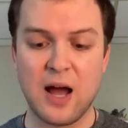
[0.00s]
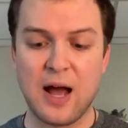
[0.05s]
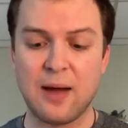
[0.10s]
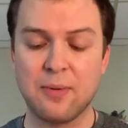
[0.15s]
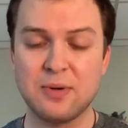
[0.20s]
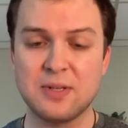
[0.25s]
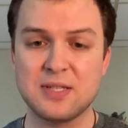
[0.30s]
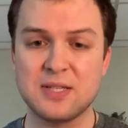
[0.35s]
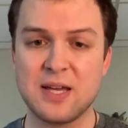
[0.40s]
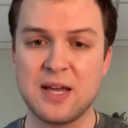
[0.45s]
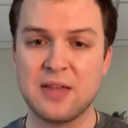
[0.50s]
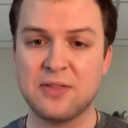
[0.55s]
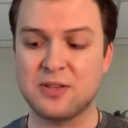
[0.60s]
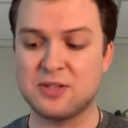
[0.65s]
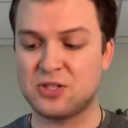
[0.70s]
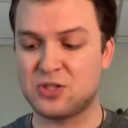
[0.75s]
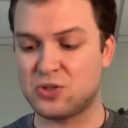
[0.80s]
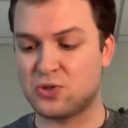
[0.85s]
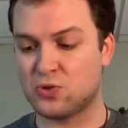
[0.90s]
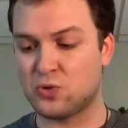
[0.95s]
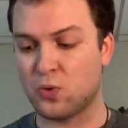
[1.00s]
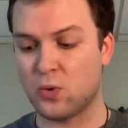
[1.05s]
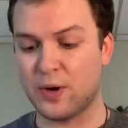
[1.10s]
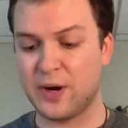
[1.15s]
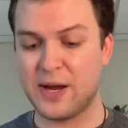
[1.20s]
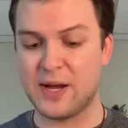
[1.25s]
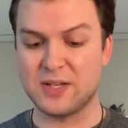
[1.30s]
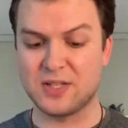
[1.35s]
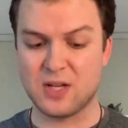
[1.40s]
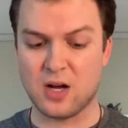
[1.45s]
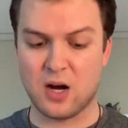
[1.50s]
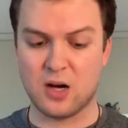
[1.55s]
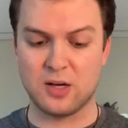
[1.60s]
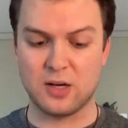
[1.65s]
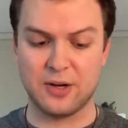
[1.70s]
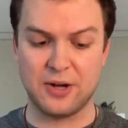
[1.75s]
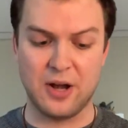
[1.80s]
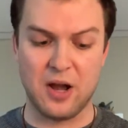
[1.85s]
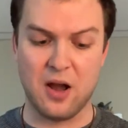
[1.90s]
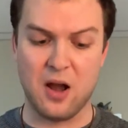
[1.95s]
I would say the stories are
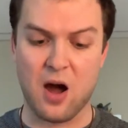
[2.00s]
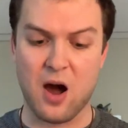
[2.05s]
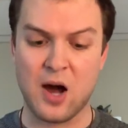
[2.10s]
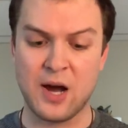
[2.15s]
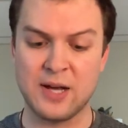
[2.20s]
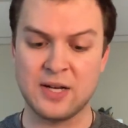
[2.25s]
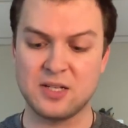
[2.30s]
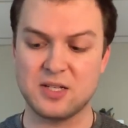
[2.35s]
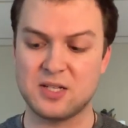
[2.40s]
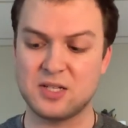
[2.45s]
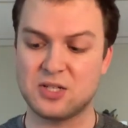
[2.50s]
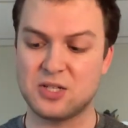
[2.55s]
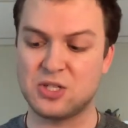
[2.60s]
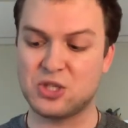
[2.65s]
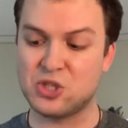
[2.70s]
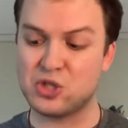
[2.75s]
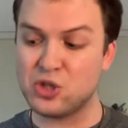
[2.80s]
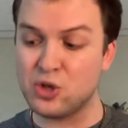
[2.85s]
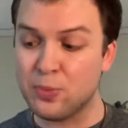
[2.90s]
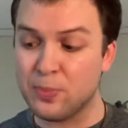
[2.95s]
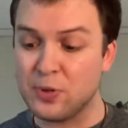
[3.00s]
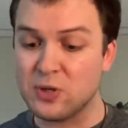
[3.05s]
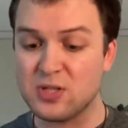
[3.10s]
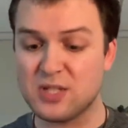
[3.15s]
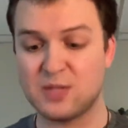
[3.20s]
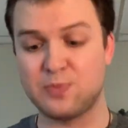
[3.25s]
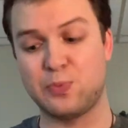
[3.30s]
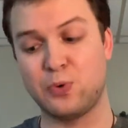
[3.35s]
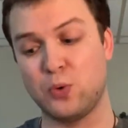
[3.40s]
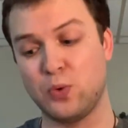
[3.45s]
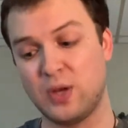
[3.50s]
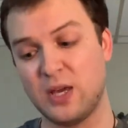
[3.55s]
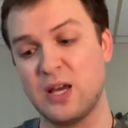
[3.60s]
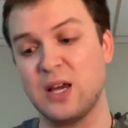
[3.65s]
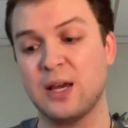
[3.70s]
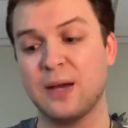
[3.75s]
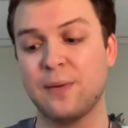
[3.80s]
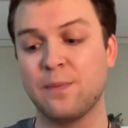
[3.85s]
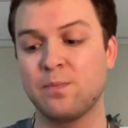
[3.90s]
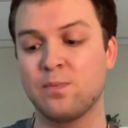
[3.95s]
not super
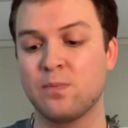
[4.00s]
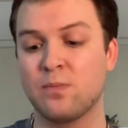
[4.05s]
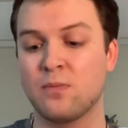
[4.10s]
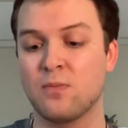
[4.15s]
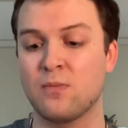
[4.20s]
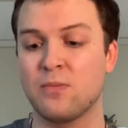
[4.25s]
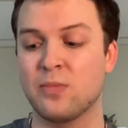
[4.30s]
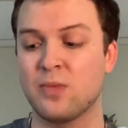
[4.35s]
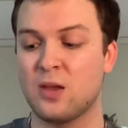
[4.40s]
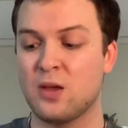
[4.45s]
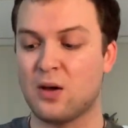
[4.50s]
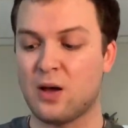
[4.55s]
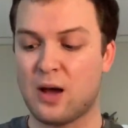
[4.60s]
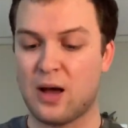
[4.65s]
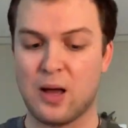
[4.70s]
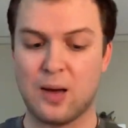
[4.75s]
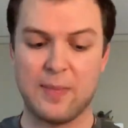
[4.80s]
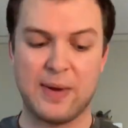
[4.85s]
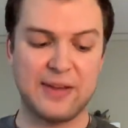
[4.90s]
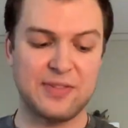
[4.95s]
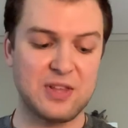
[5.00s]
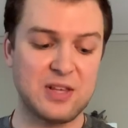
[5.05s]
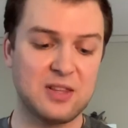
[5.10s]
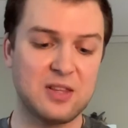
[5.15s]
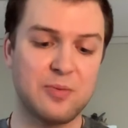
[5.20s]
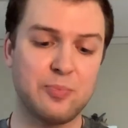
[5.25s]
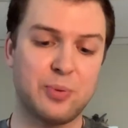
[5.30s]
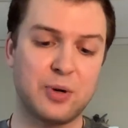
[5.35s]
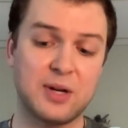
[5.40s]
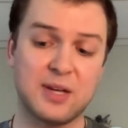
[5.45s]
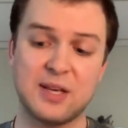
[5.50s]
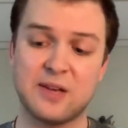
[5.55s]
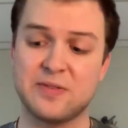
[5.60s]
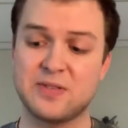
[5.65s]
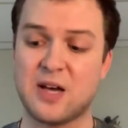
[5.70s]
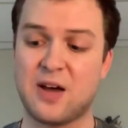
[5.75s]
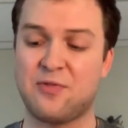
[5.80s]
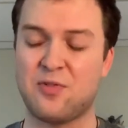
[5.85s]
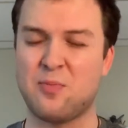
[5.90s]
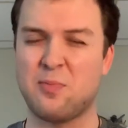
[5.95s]
spooky. I think the book gives
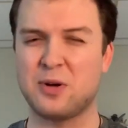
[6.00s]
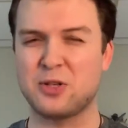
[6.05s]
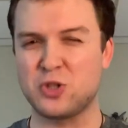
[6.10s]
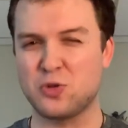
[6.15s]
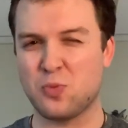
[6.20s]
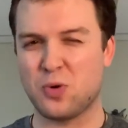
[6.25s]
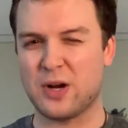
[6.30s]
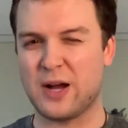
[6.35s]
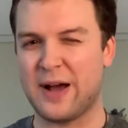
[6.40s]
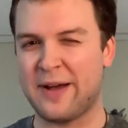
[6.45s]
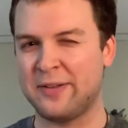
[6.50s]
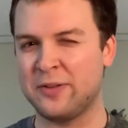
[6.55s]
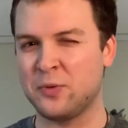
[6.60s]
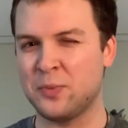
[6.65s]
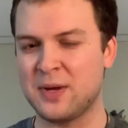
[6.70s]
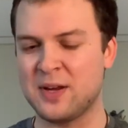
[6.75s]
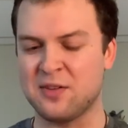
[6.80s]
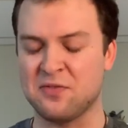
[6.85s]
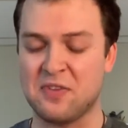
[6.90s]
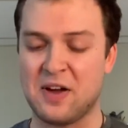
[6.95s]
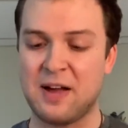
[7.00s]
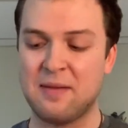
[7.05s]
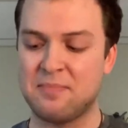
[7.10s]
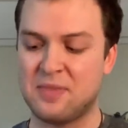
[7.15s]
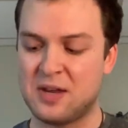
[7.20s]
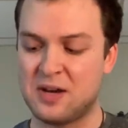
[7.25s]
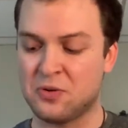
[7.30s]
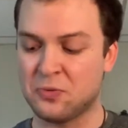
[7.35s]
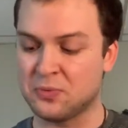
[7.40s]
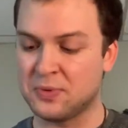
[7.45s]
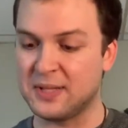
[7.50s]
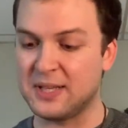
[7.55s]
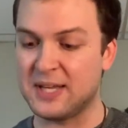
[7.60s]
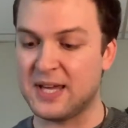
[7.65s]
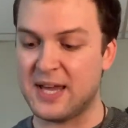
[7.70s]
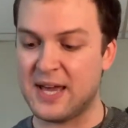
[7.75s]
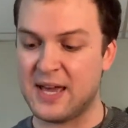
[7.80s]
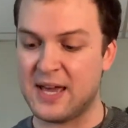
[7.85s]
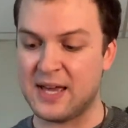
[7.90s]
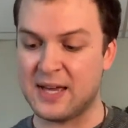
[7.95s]
off a much more Halloween vibe than it
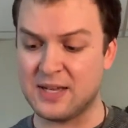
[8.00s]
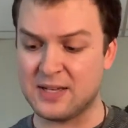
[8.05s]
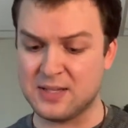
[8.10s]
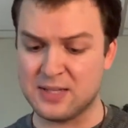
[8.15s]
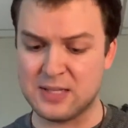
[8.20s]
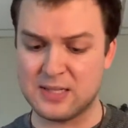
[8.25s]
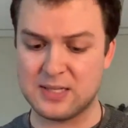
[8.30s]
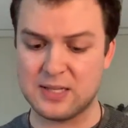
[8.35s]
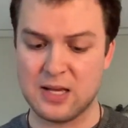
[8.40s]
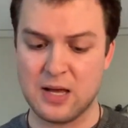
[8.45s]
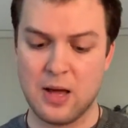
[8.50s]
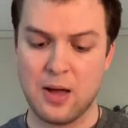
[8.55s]
really is,